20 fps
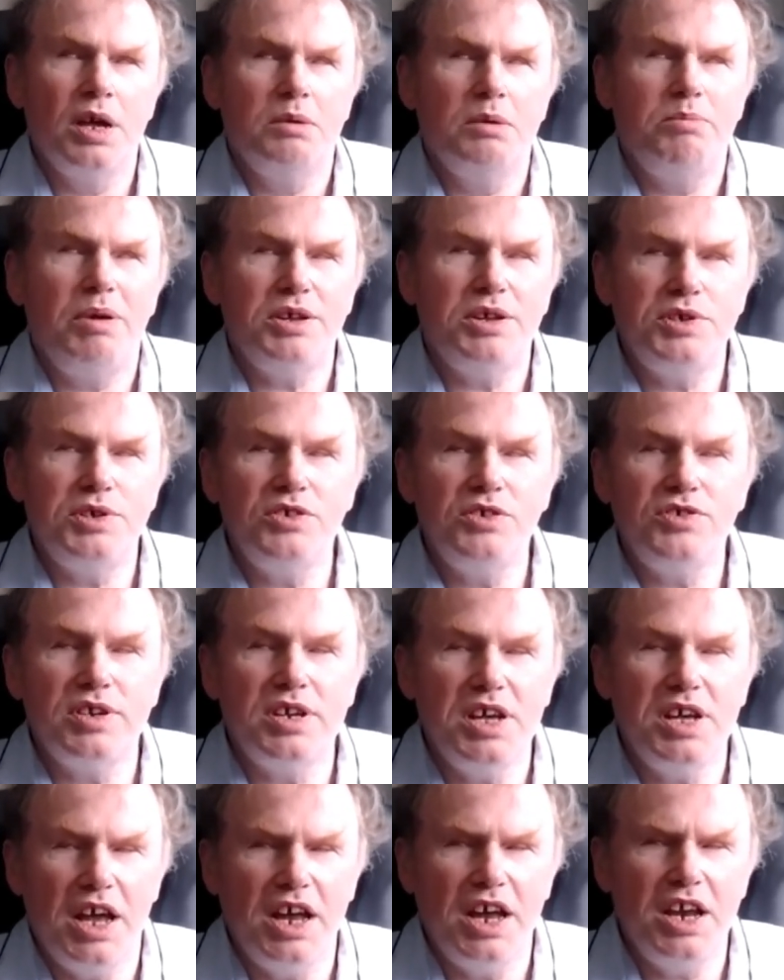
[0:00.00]
but
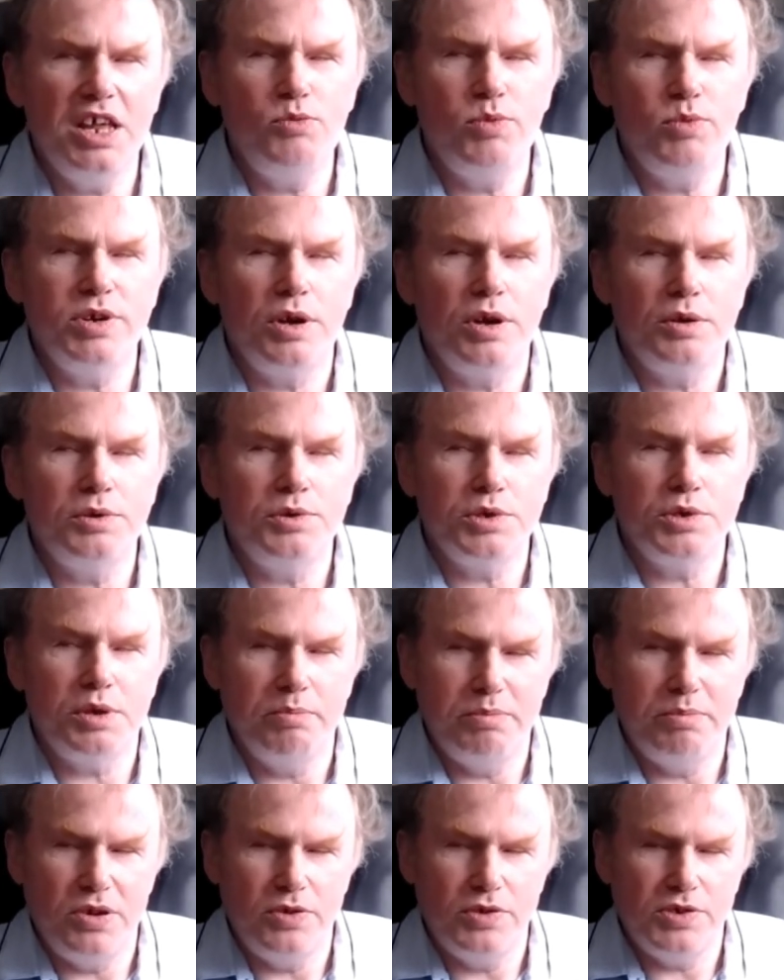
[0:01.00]
essentially any Windows
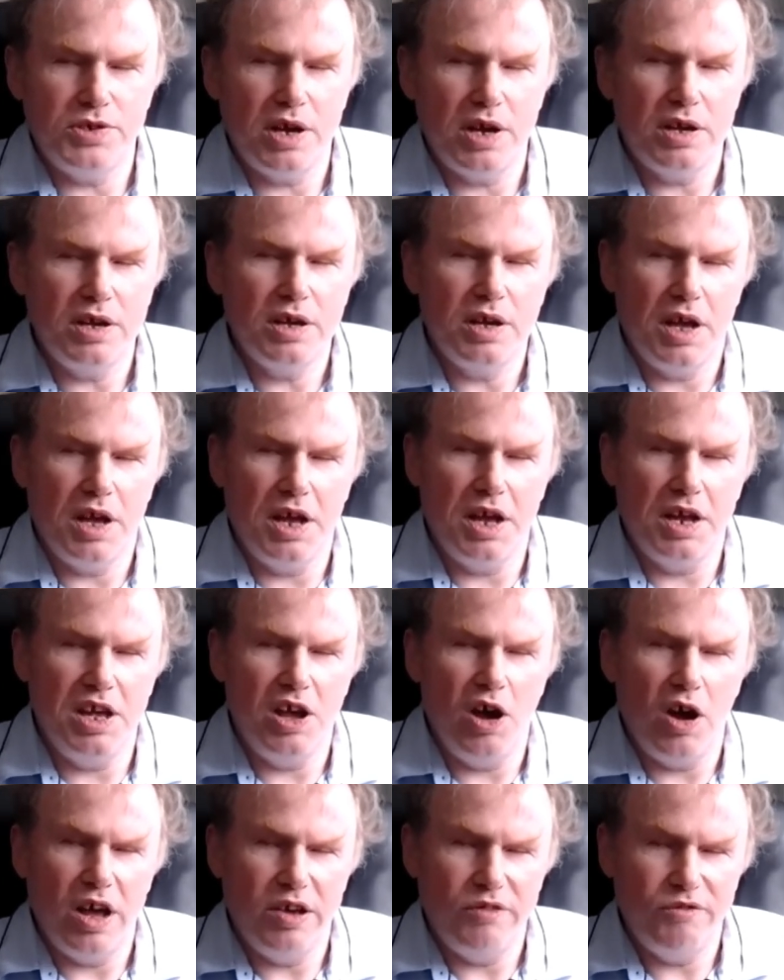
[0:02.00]
computer, any
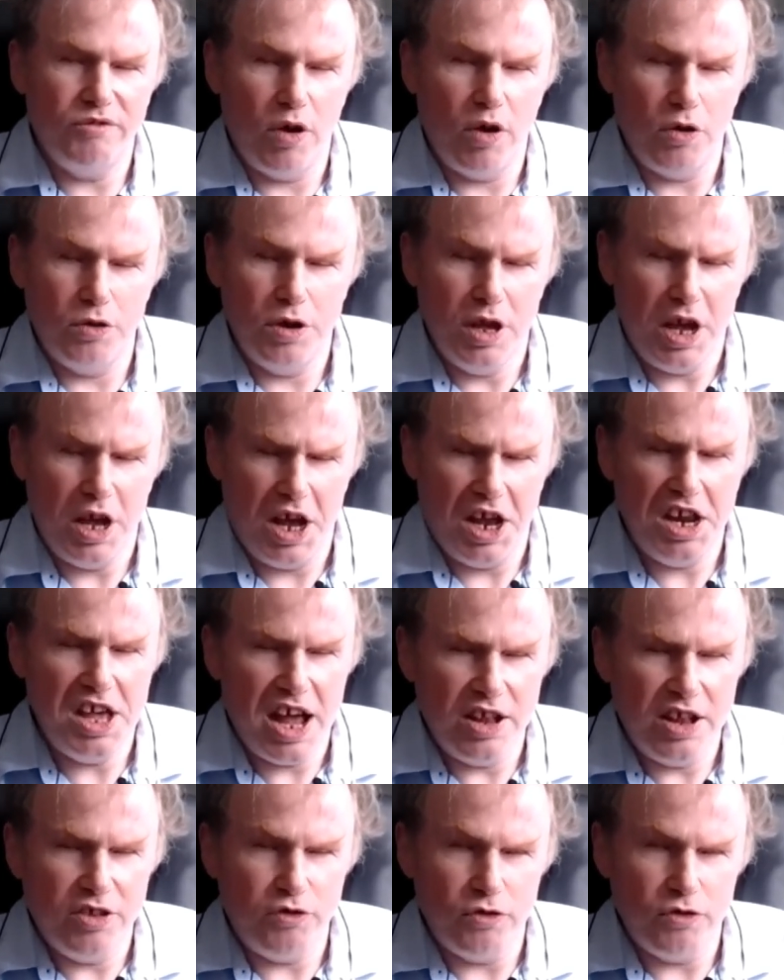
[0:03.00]
iPhone, any
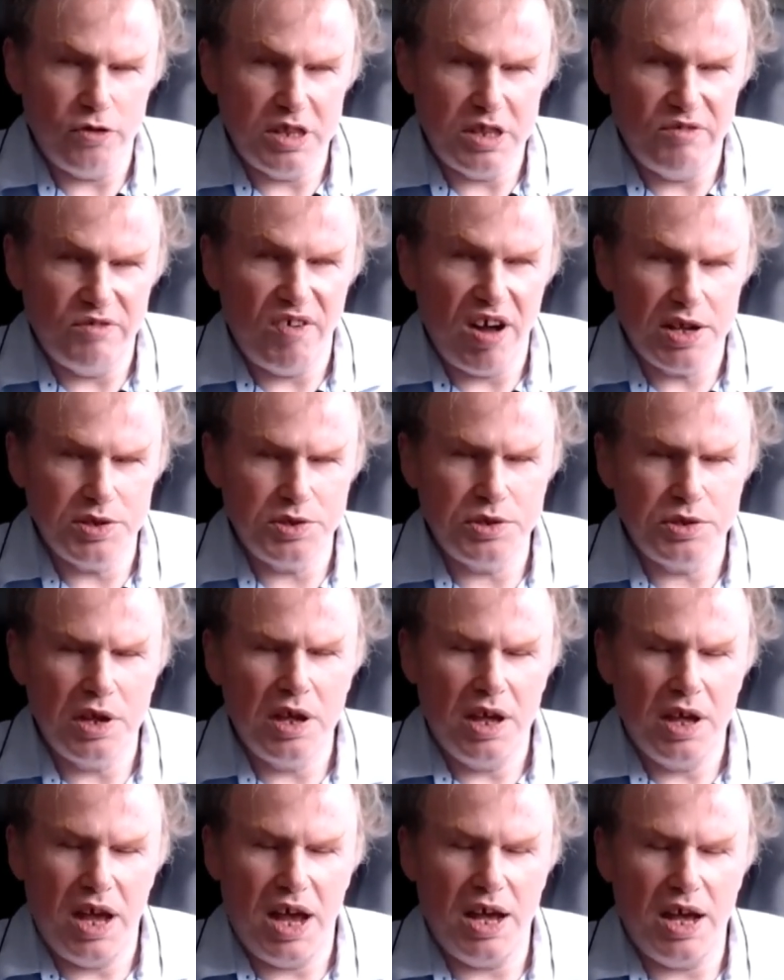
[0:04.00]
Android device
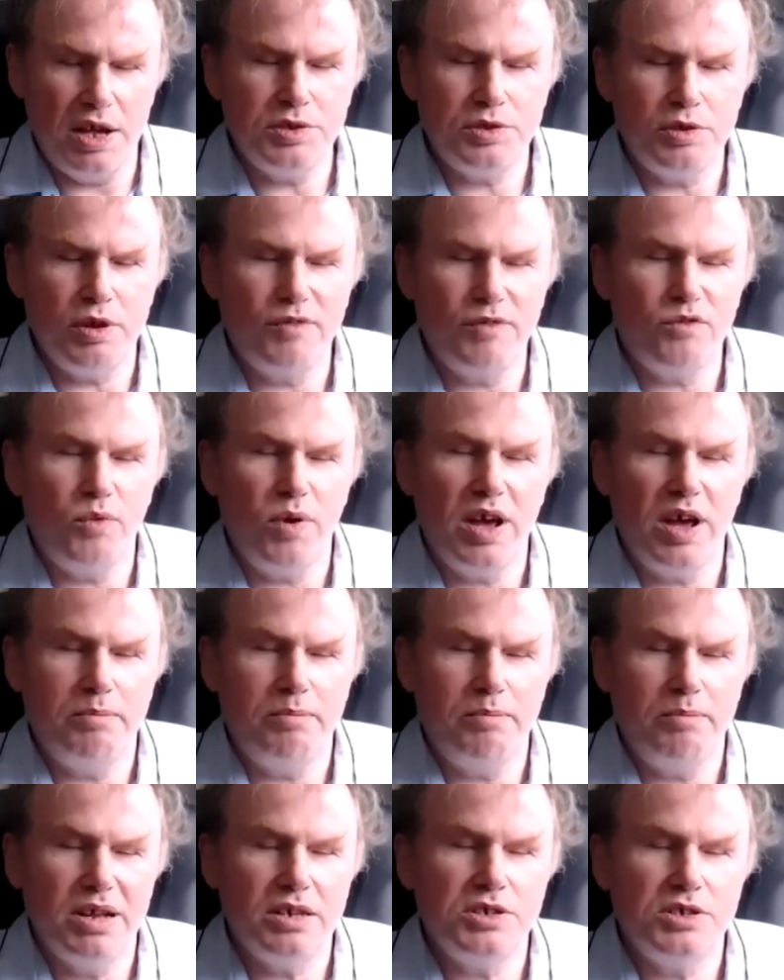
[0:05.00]
has software
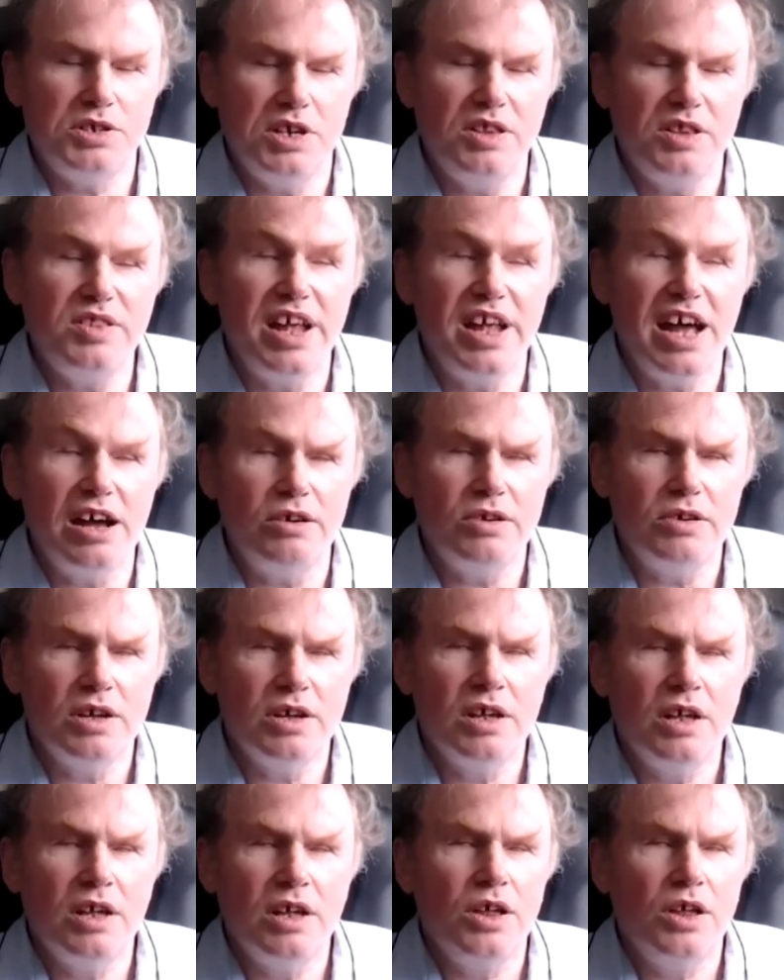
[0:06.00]
built in now
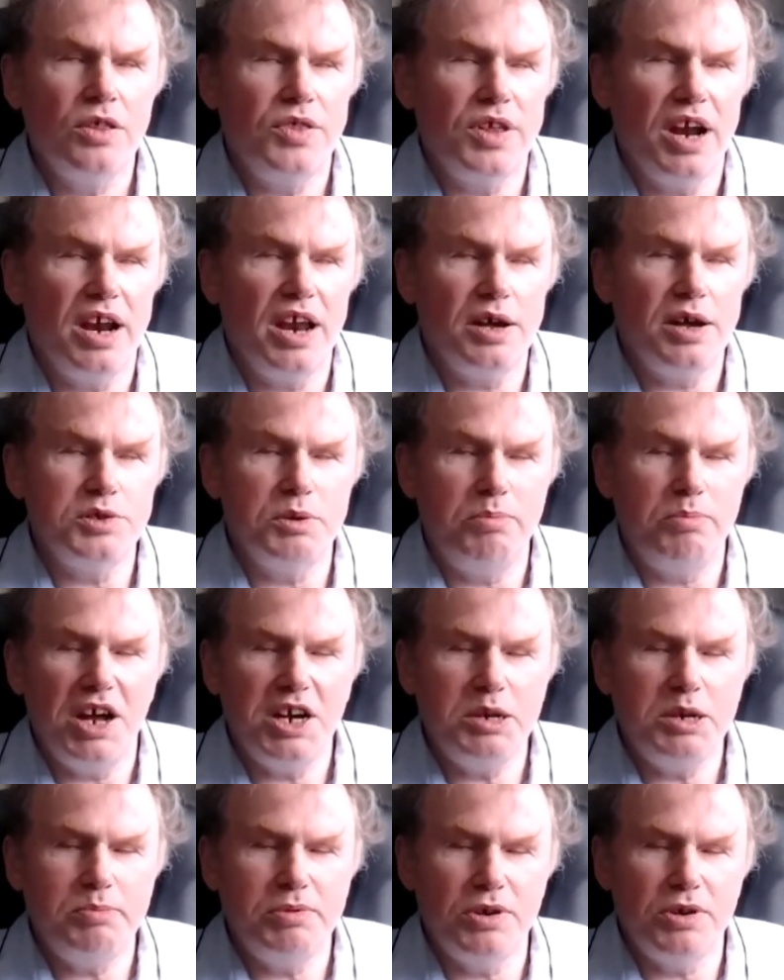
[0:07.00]
that allows a
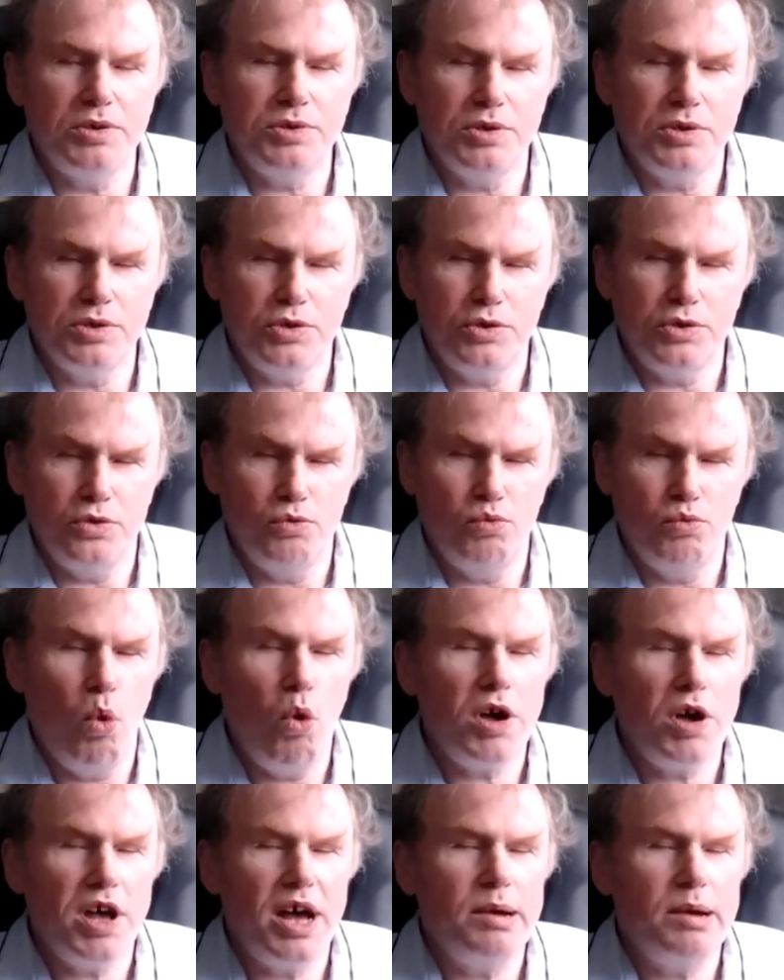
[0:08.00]
blind person to
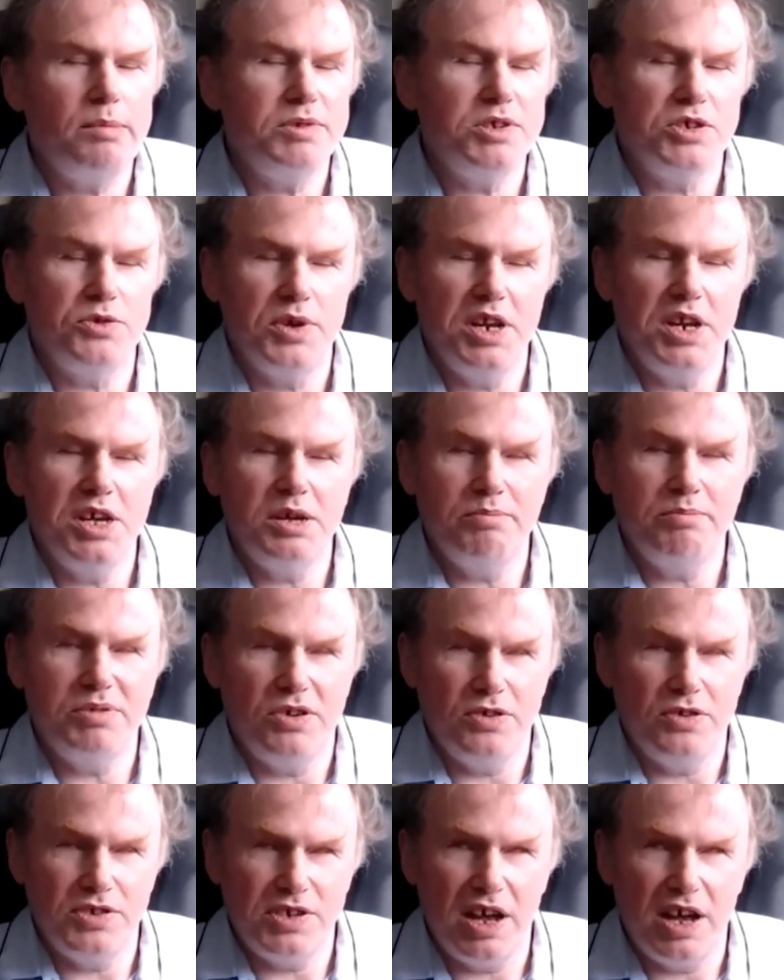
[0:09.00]
walk up to any
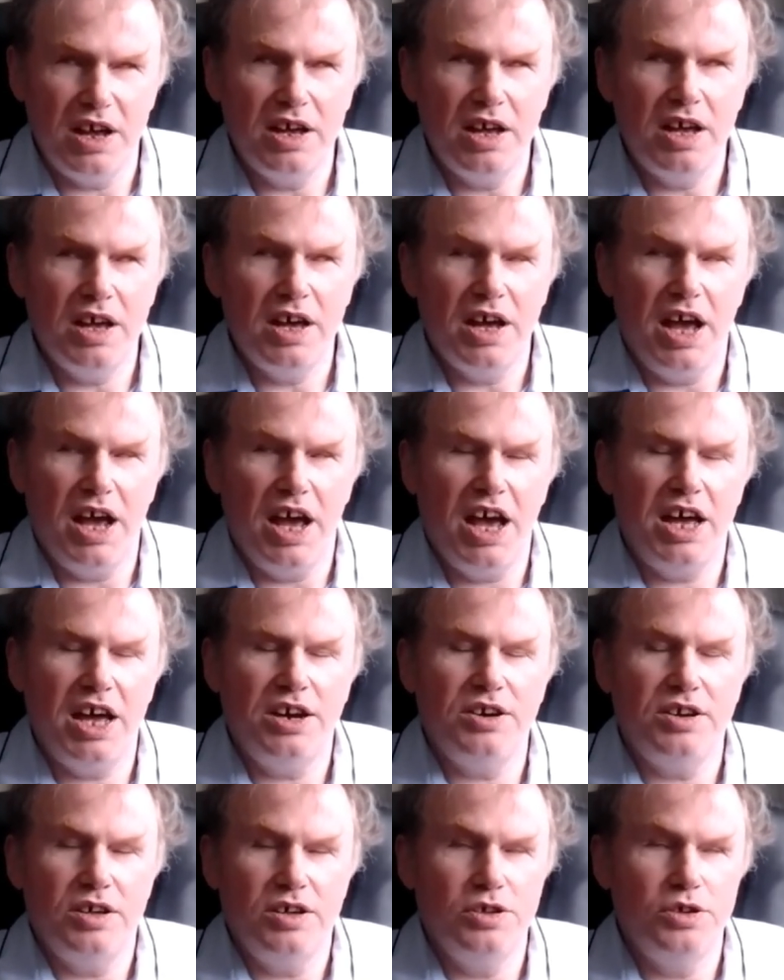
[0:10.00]
computer
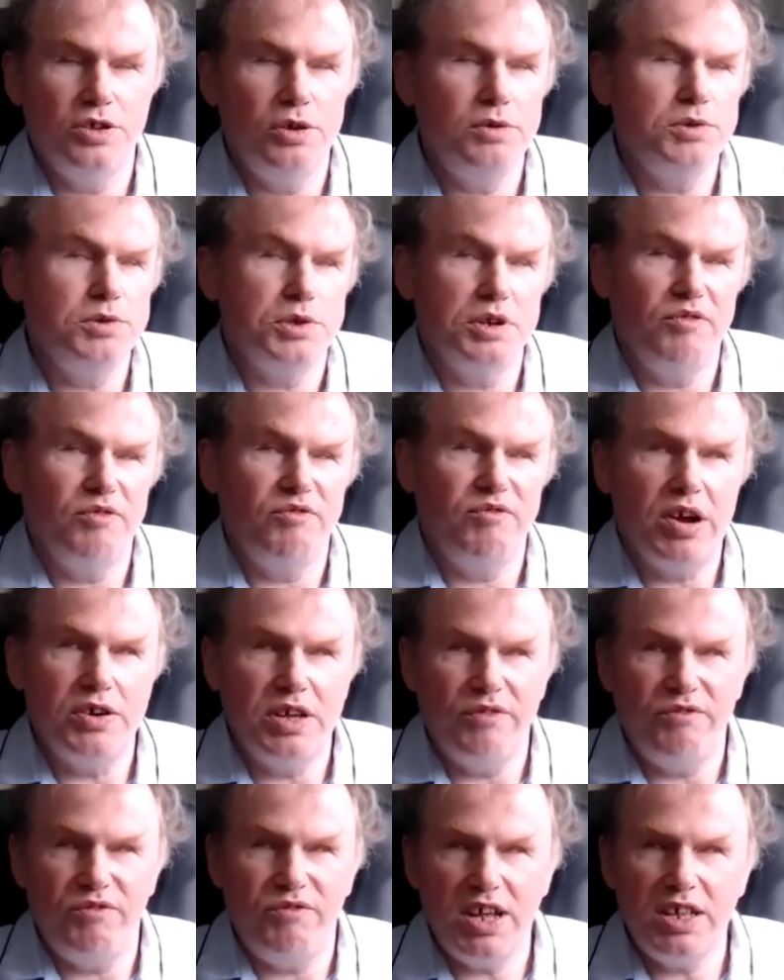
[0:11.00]
and use it very
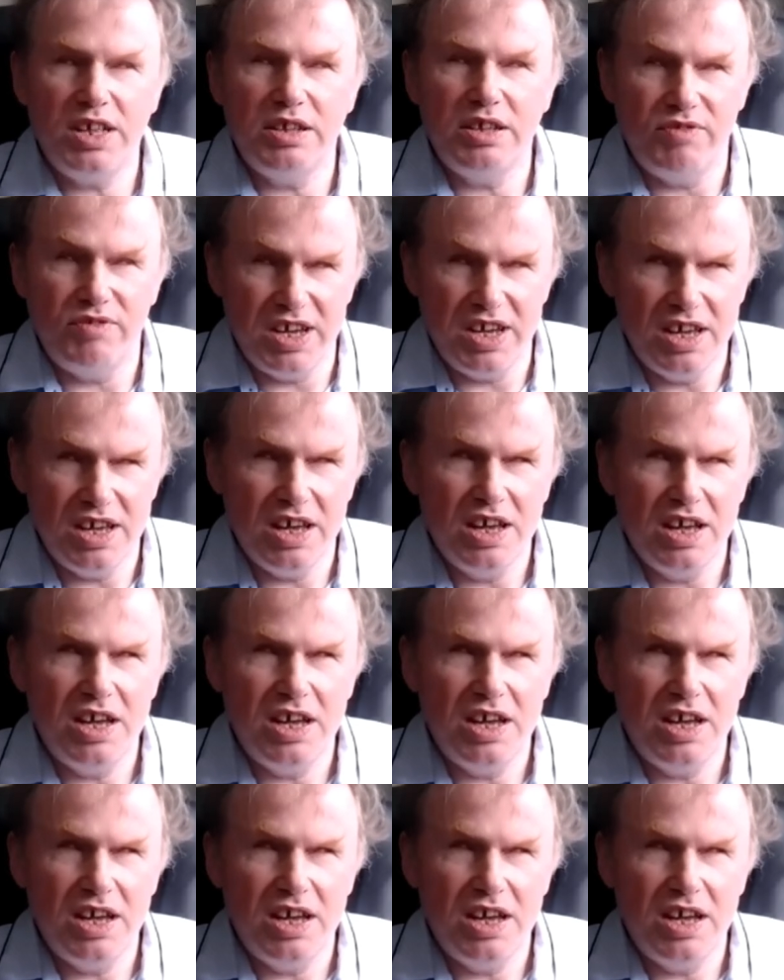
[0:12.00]
effectively.